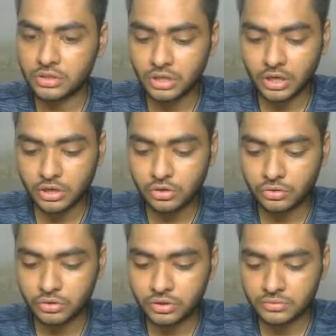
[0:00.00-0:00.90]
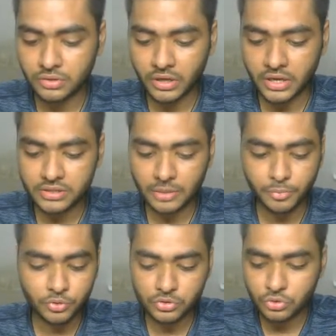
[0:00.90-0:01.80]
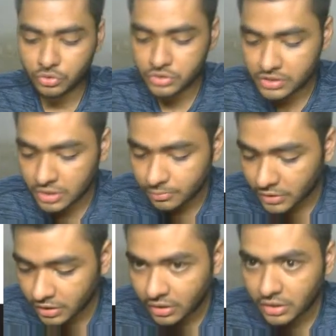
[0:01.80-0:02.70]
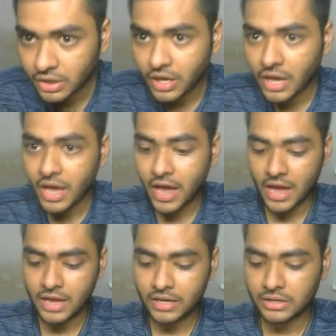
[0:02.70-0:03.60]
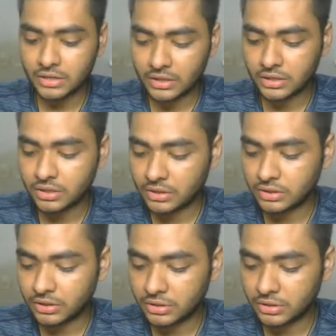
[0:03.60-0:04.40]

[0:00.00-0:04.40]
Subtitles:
a code, and suppose code is something, and the